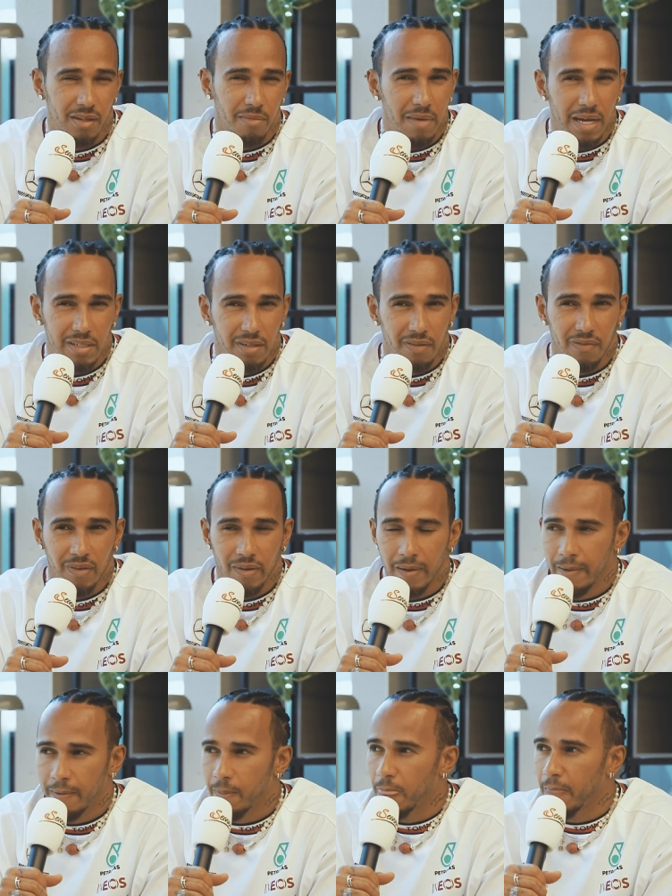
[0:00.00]
not massive.
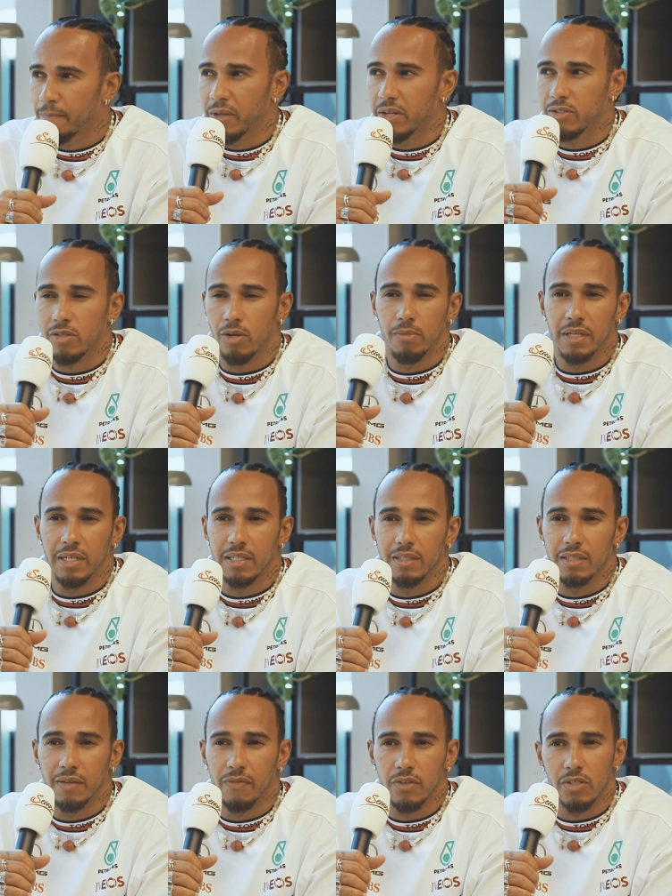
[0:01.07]
There's so many
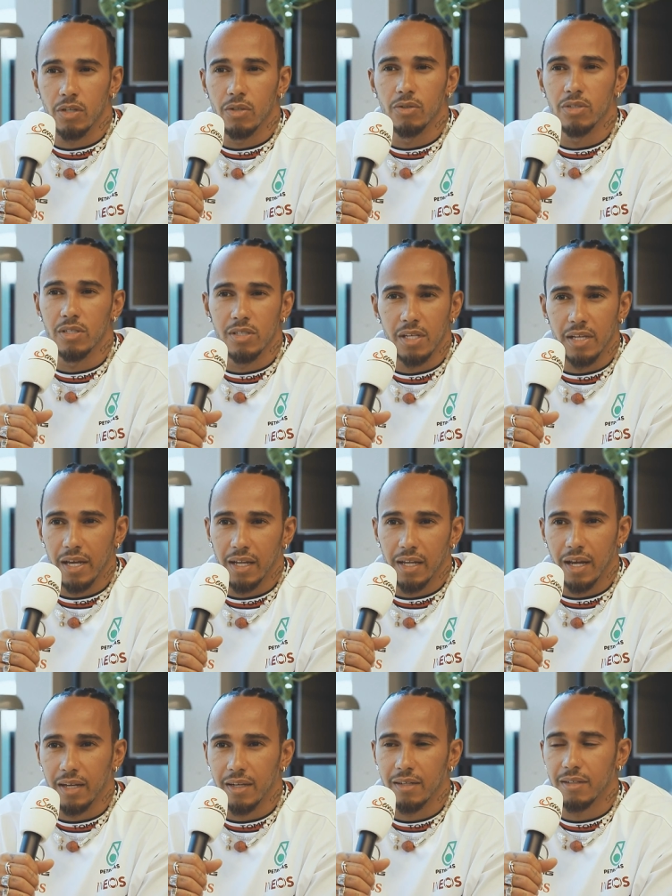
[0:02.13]
different solutions today,
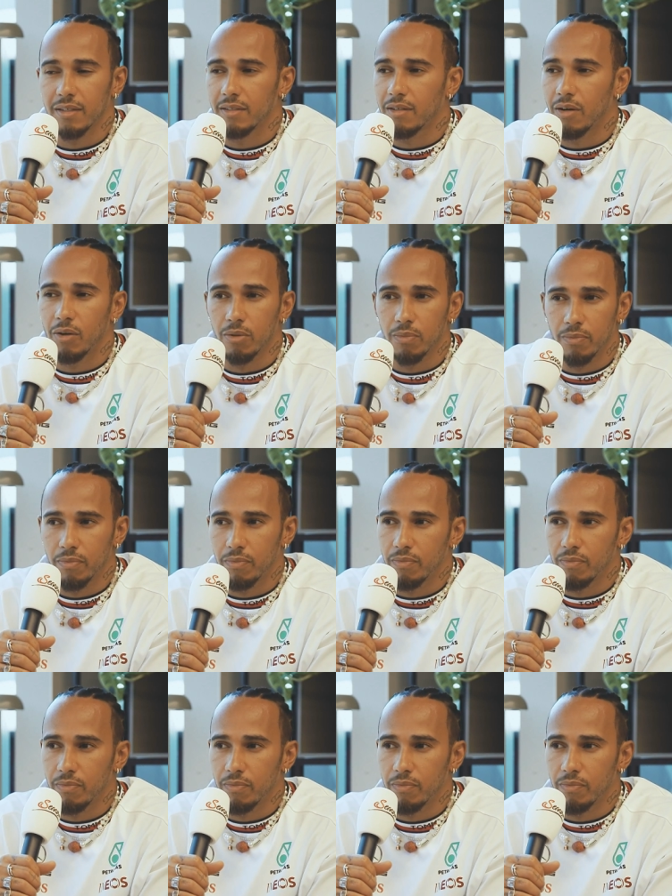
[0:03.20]
like cold